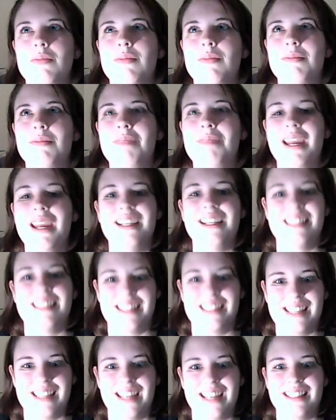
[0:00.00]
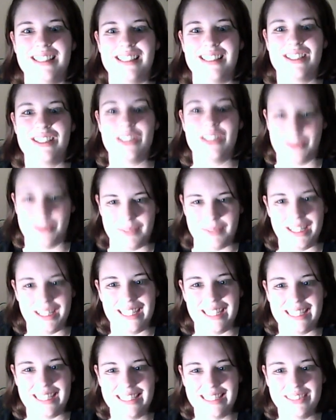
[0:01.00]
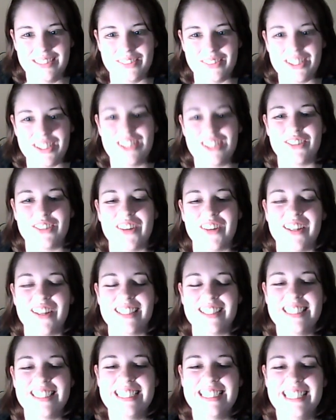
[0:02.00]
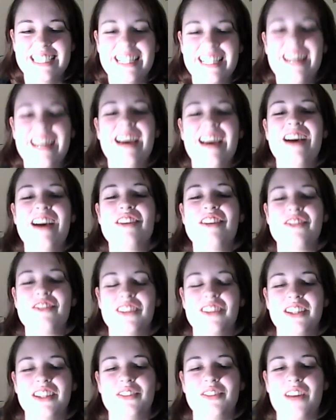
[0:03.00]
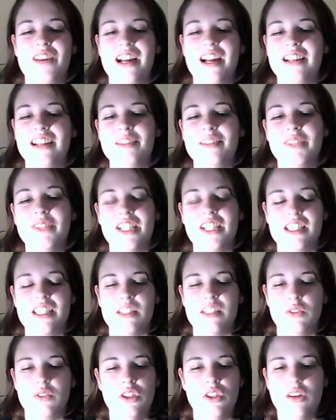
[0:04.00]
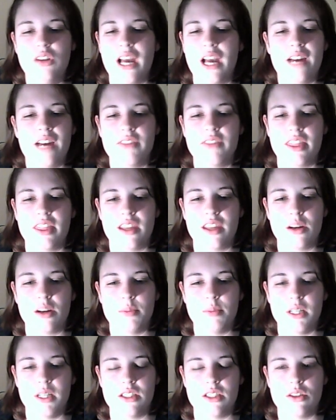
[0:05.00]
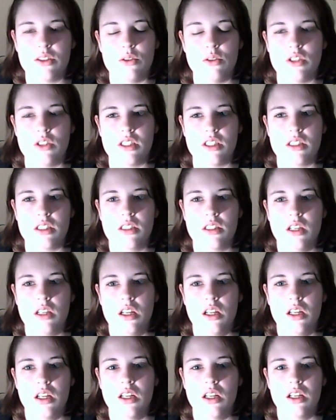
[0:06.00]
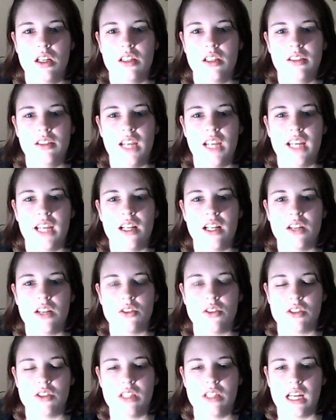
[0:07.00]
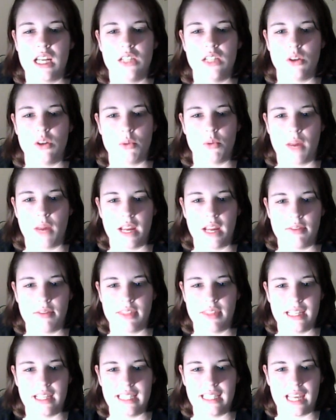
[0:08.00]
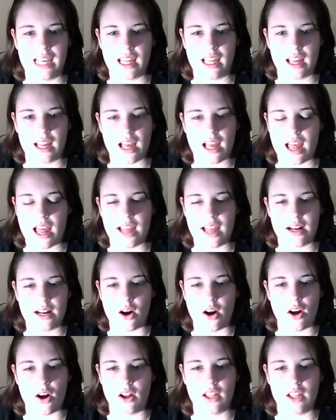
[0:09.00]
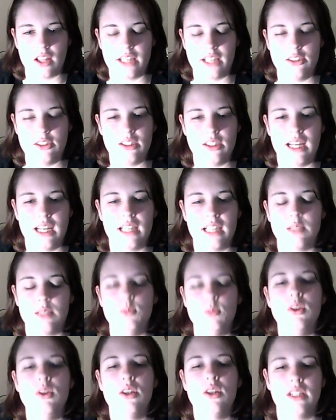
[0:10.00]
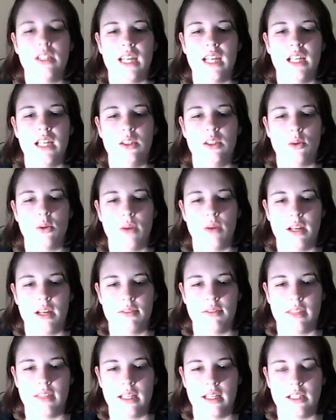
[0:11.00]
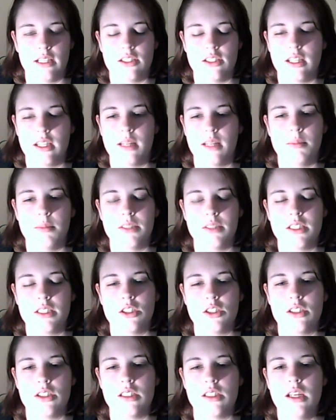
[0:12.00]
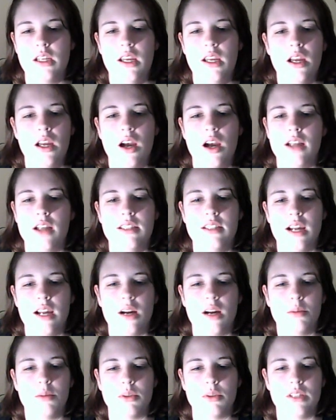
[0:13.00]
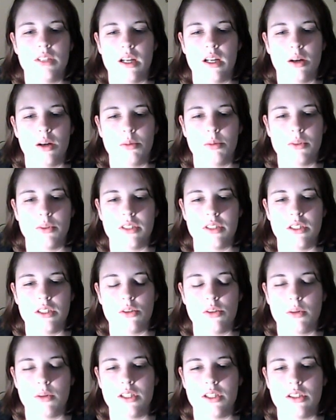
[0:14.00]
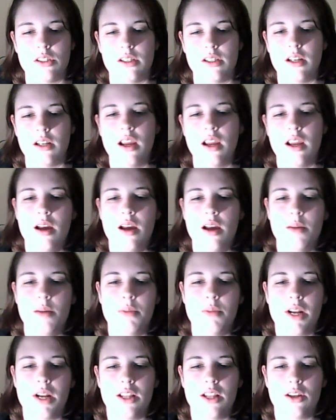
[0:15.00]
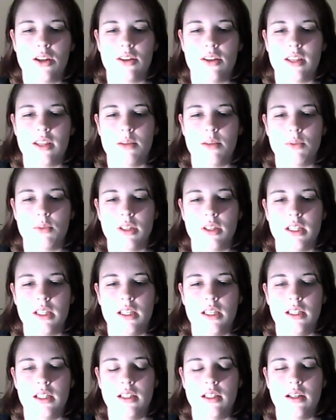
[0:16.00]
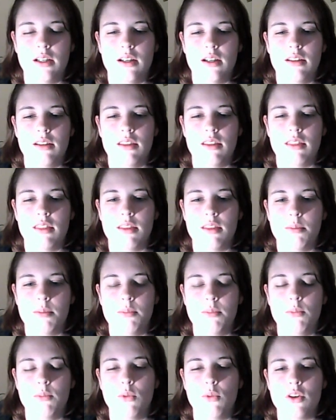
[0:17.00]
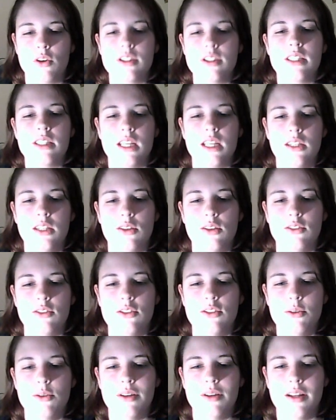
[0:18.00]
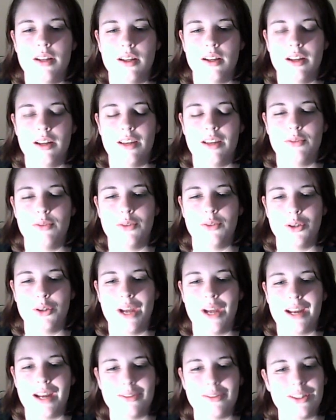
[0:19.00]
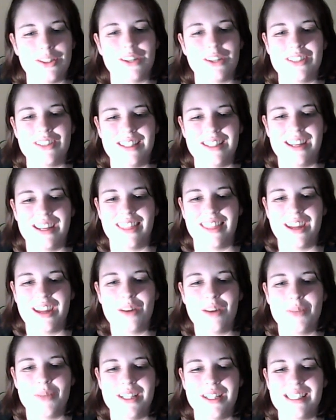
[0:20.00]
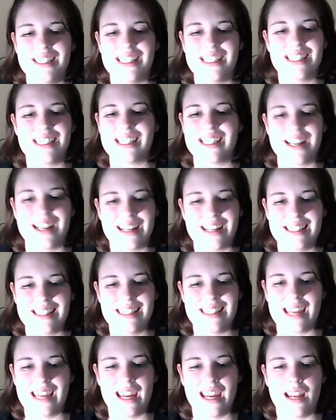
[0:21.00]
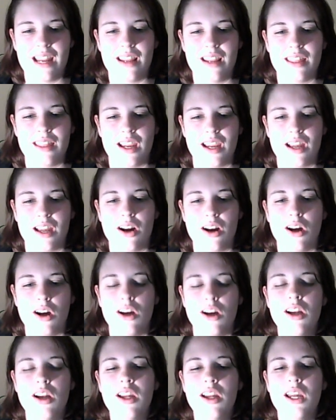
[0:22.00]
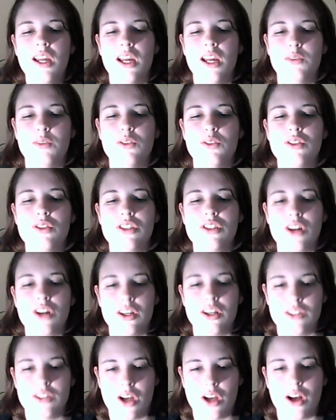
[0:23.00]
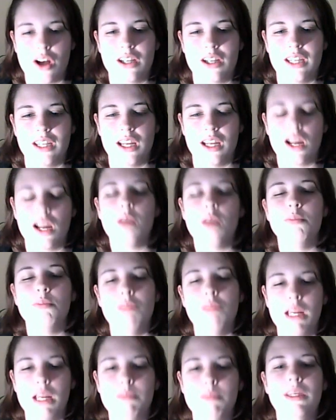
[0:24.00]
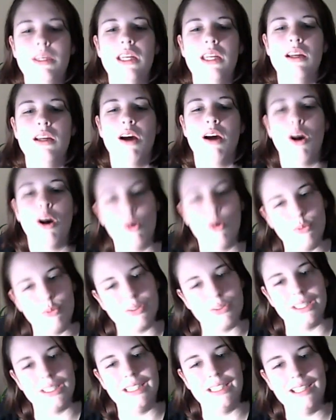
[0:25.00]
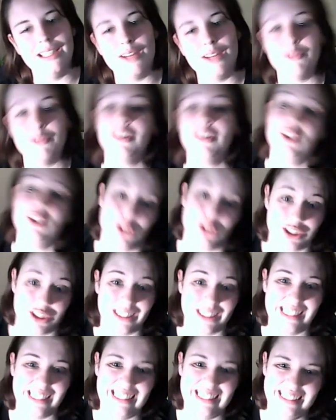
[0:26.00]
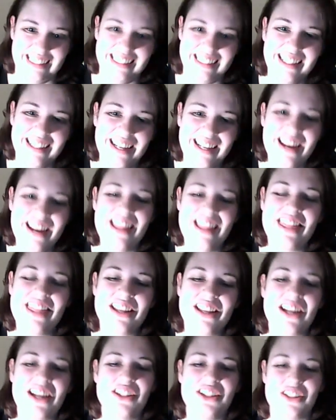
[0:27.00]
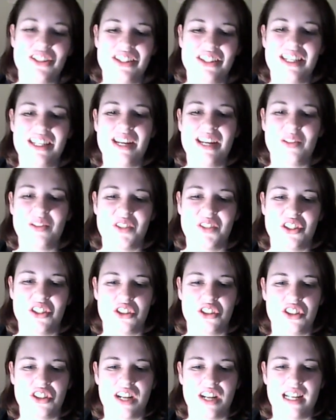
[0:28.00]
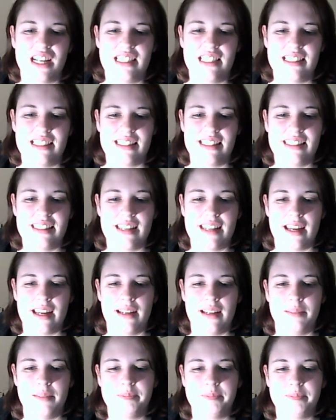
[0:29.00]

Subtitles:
makes sense to me, which works really well, because if you have a therapist who just can't understand your way of thinking at all, and you can't communicate your way of thinking to them, it's just a terrible, terrible situation. But I learned that really the worst thing you can do, and if you have to go see a therapist, is to not say anything at all. If you start talking, maybe, hopefully, eventually, they'll understand what you're trying to say.